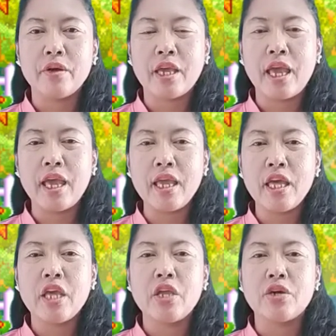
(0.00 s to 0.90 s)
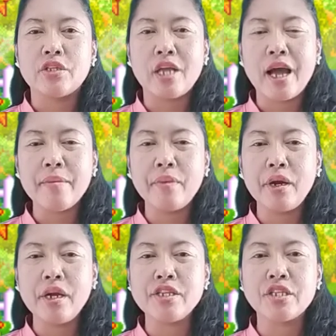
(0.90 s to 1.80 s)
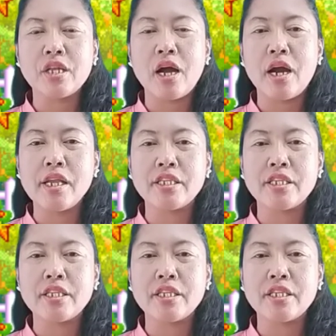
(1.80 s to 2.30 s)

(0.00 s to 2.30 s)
Okay, your timer starts